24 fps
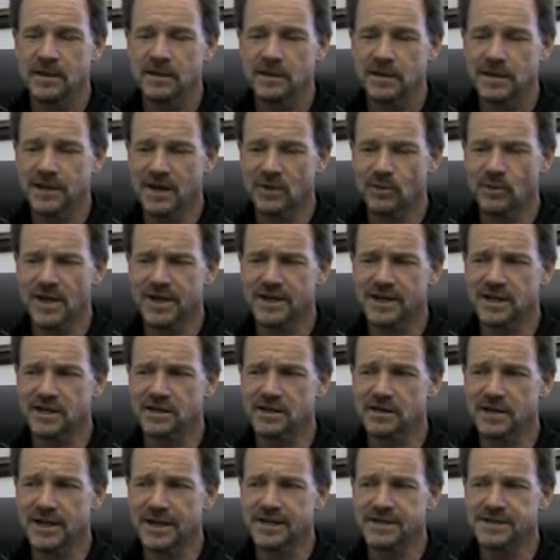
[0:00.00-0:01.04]
And I ran again
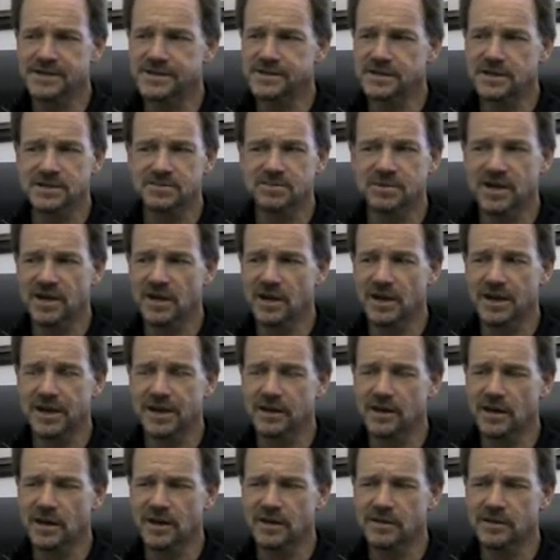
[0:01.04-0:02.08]
in '96, but
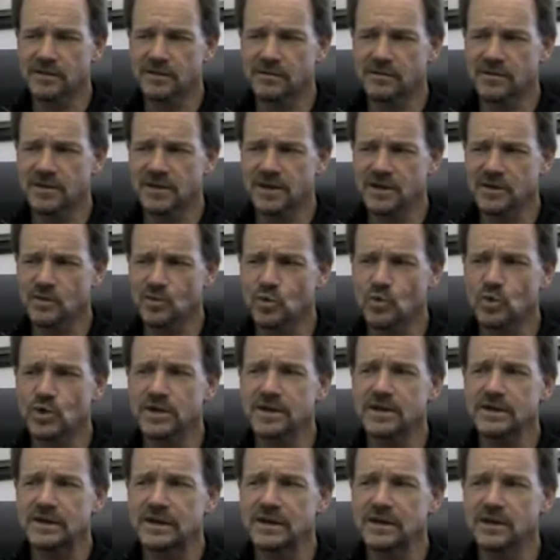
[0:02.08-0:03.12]
I didn't
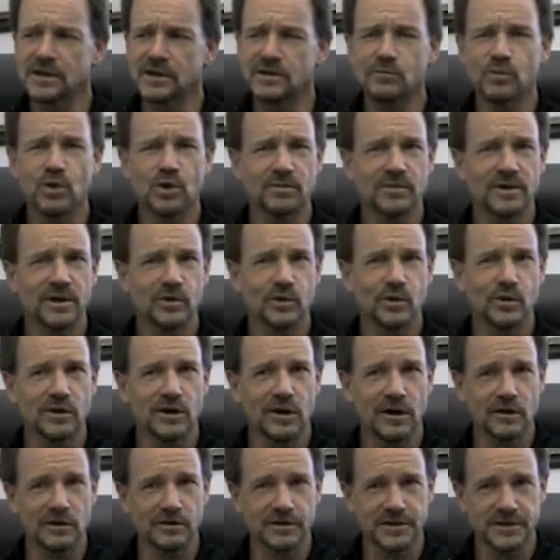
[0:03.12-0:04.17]
really put my whole
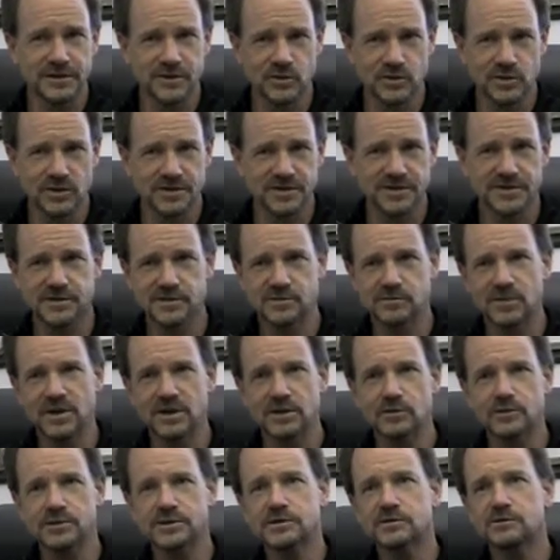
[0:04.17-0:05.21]
heart into it.
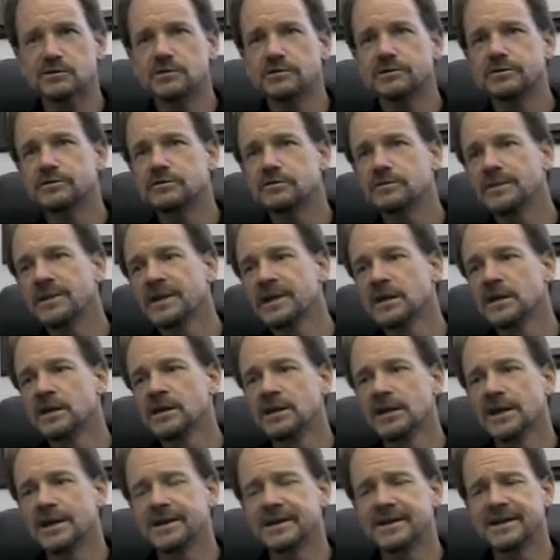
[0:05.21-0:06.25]
Mayor was 2-year term.
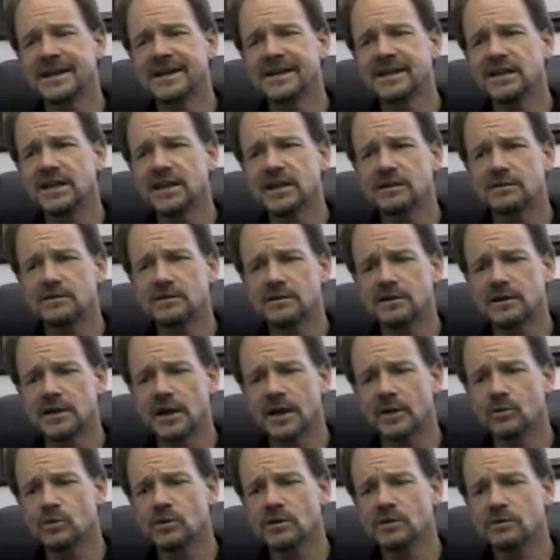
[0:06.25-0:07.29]
And in '98,
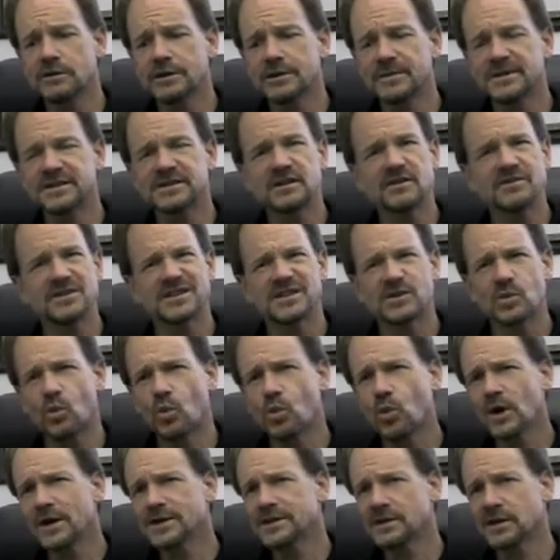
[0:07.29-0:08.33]
I really looked at myself and I said,
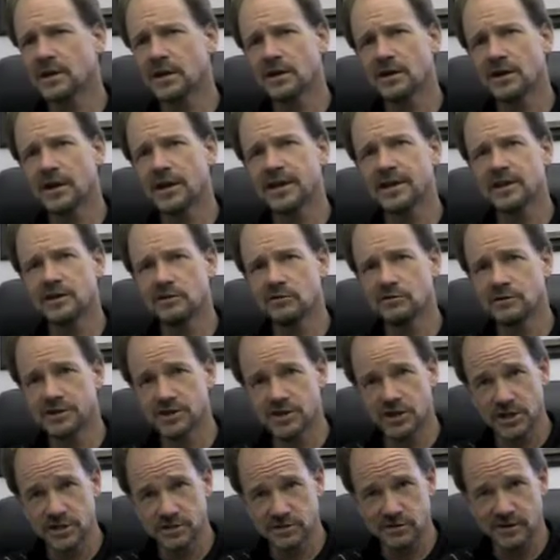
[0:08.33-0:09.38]
what can I do to
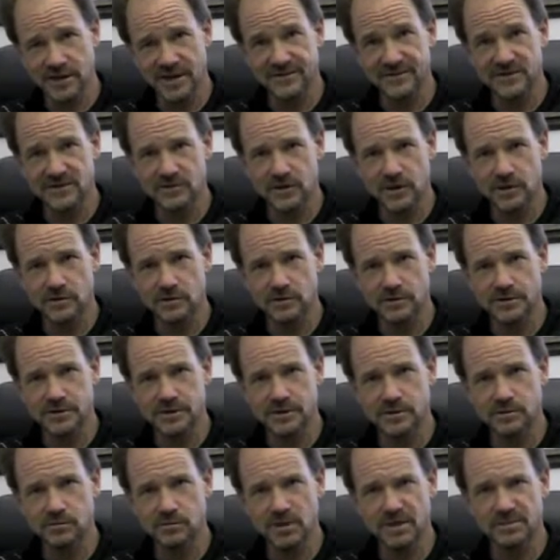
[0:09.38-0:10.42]
change the lives of
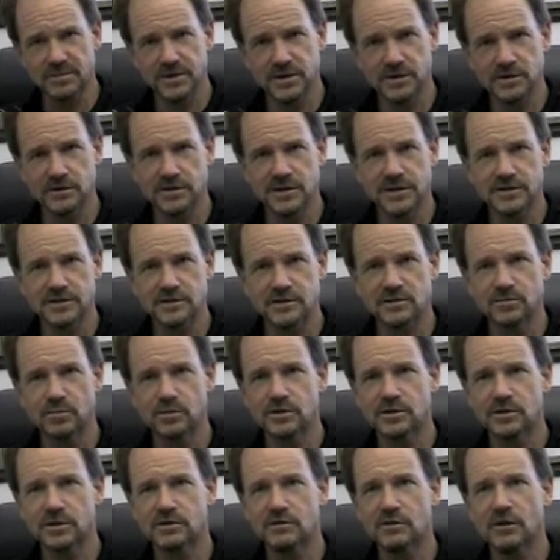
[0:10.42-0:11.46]
others by being elected to
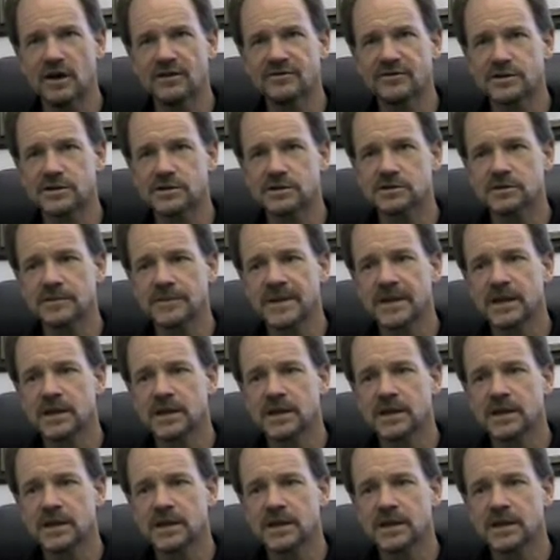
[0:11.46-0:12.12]
political office?